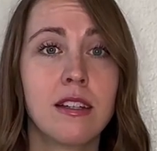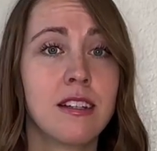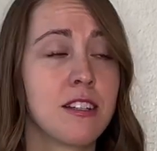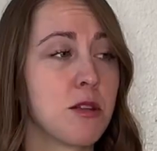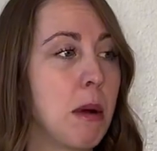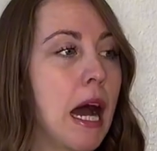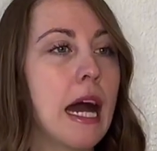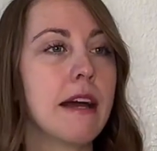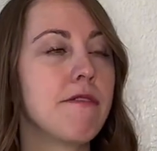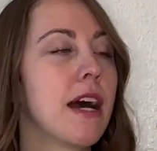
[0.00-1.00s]
some
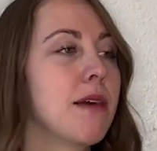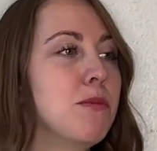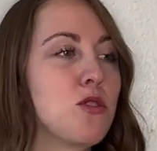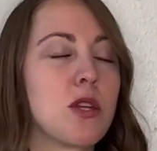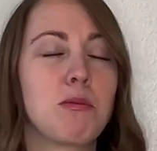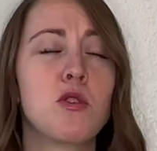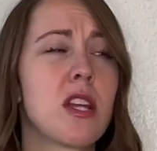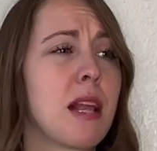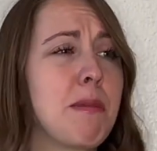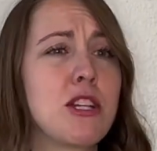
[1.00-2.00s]
high vibe music
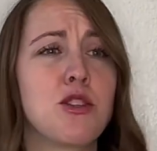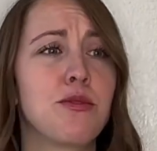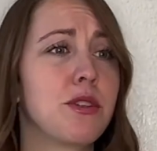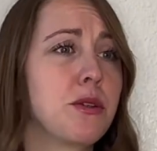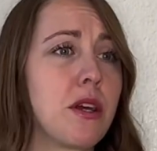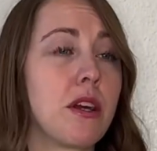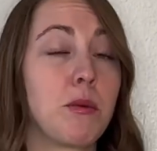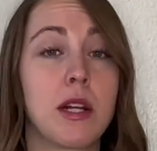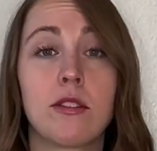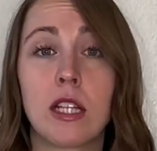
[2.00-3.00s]
that makes you feel good,
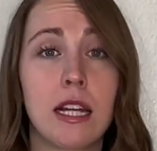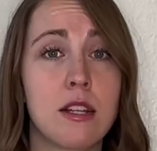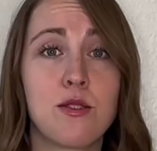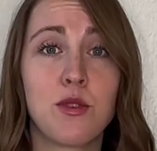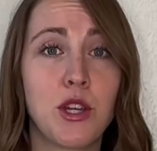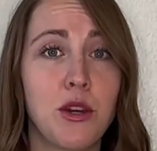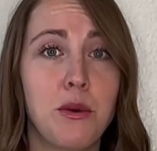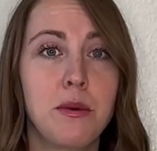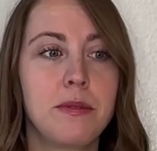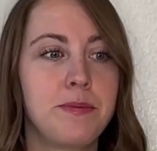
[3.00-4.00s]
whatever that is for
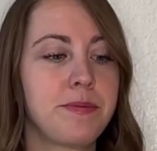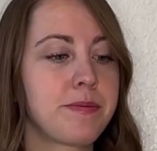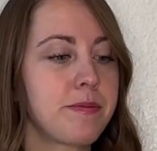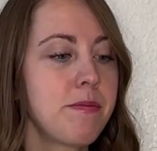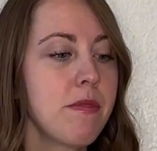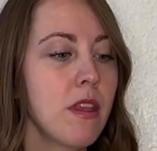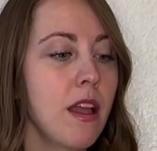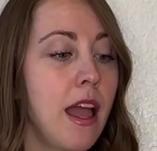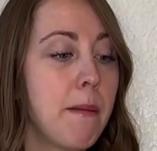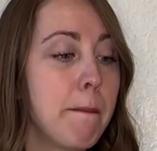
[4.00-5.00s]
you,
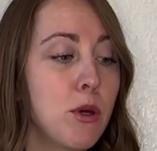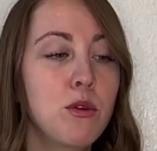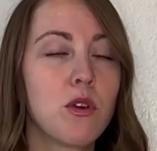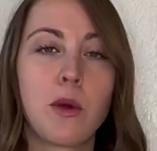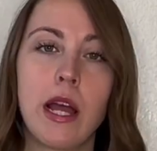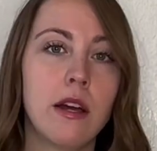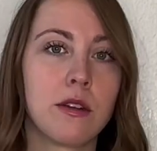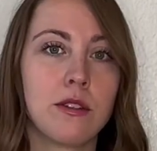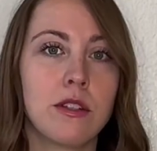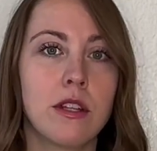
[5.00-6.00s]
and move
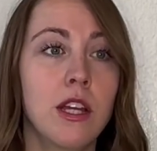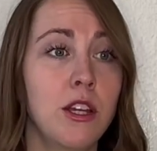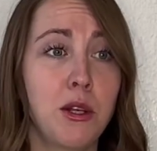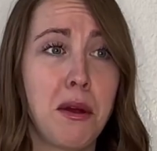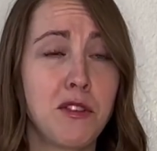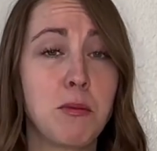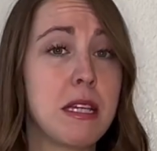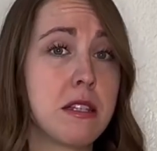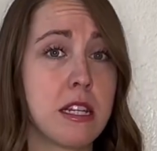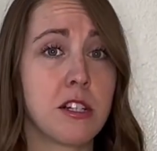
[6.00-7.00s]
around. You don't have to be
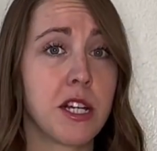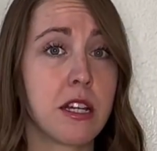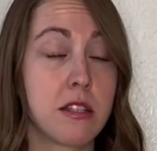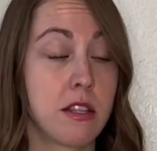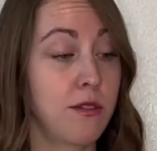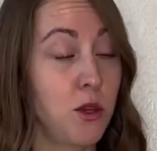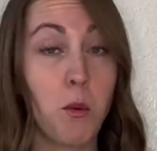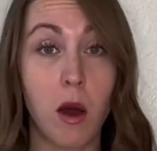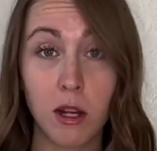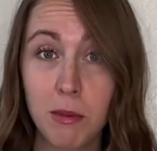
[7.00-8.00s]
serious. If you
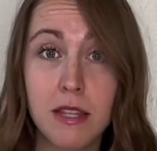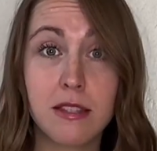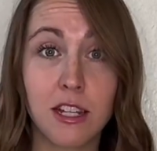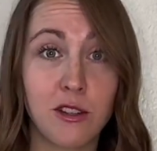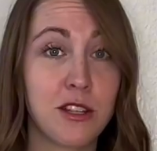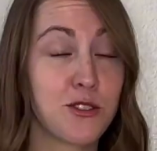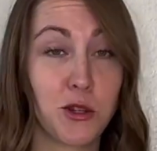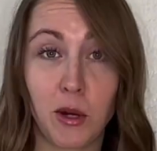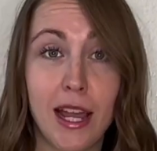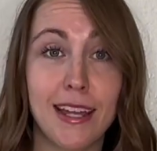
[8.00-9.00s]
want to be serious,
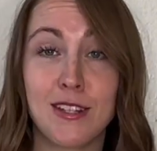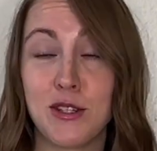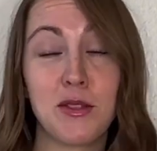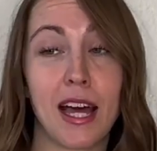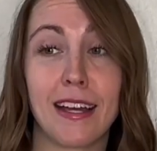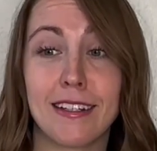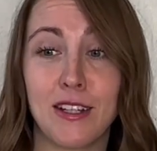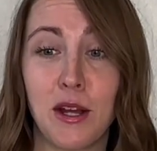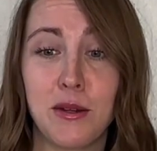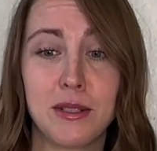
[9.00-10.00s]
great, do that, you
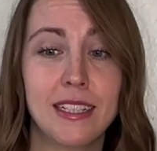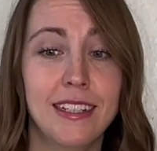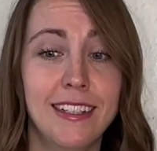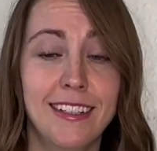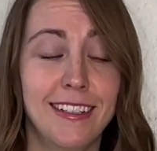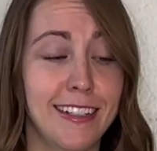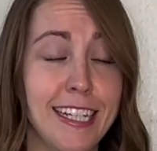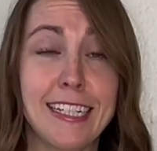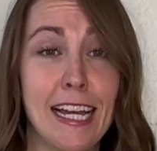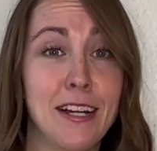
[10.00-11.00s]
know,
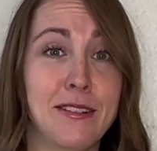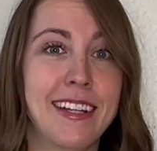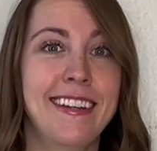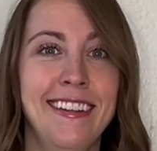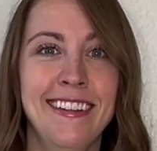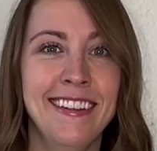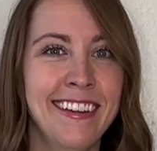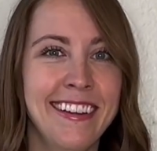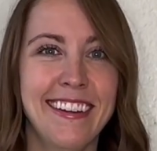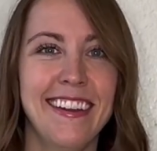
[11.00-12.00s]
get down.
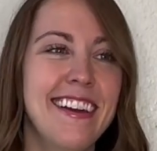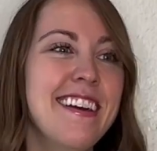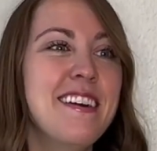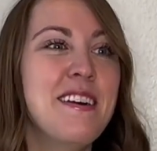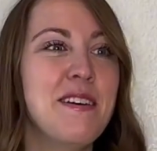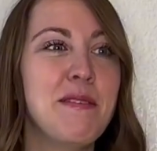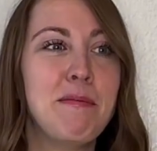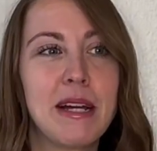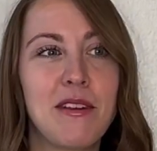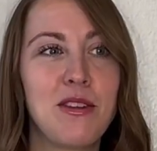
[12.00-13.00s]

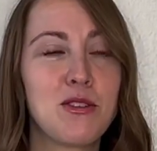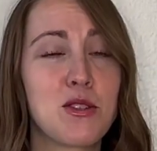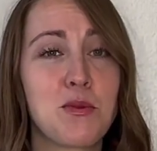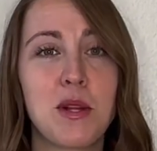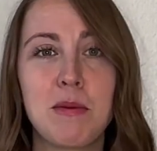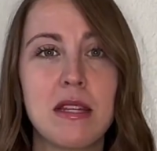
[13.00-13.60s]
But if you just want to be